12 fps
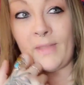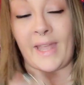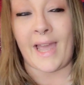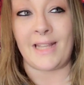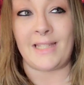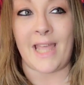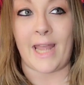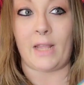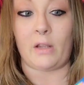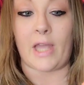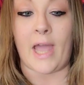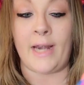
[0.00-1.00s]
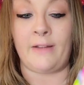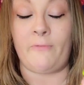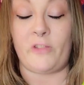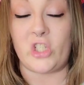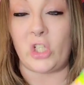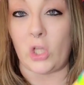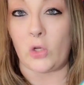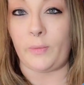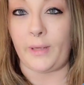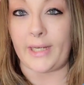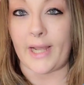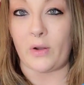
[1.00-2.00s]
like I said, it kind of
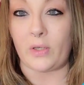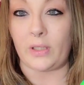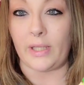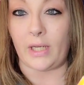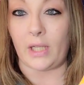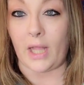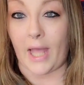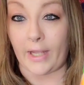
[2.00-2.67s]
slowed me down a little.